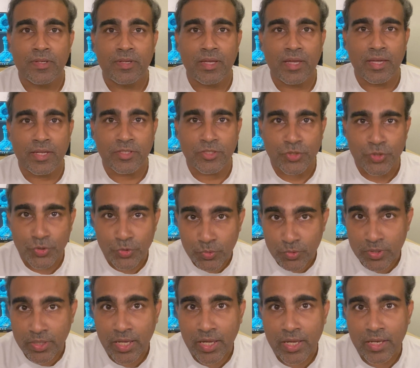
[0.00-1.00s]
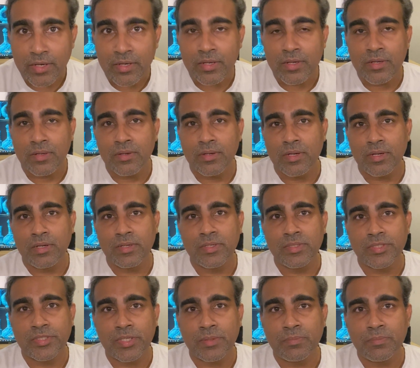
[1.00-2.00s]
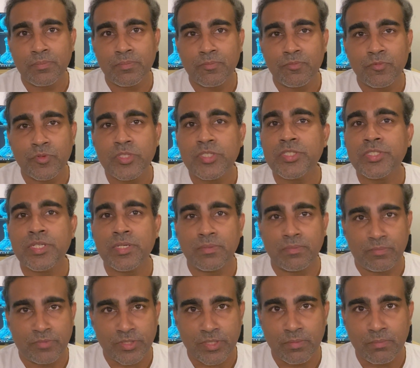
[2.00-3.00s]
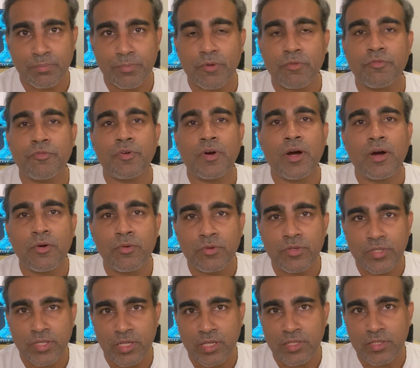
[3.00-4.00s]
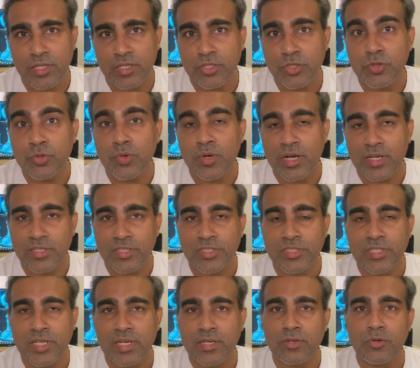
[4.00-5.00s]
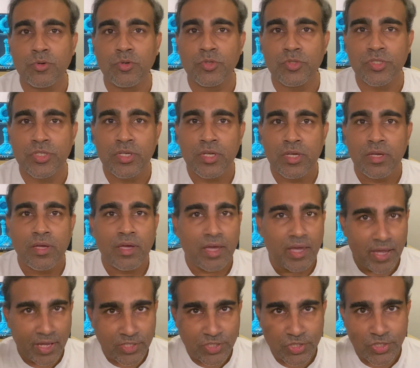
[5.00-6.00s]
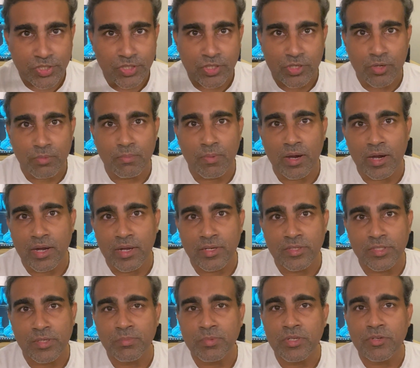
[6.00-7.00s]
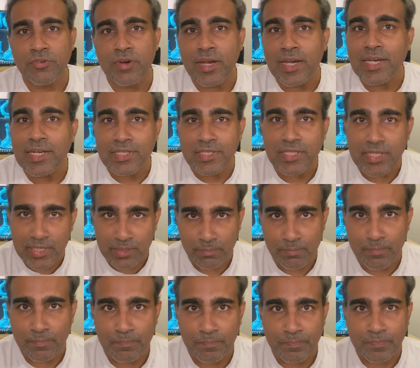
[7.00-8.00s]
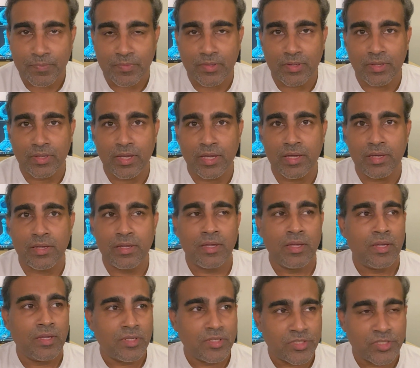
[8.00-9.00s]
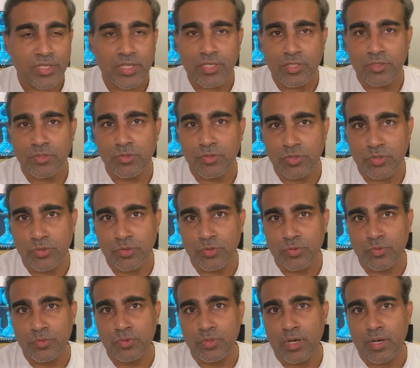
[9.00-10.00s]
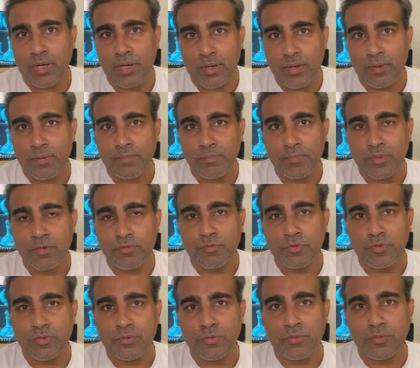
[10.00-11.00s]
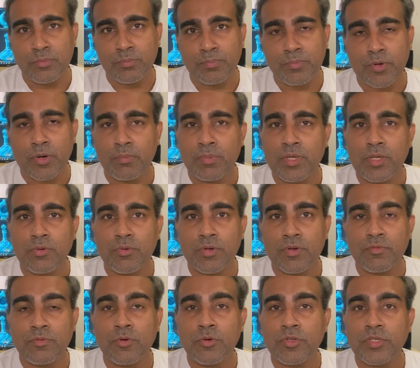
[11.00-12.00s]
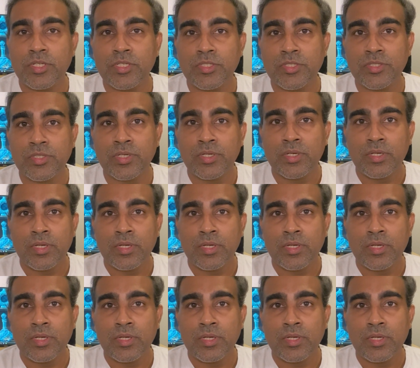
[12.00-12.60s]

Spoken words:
and through that some wisdom, some profound thing that you understand goes etched in your mind, something really deep. Okay, say you if you probably you would have noticed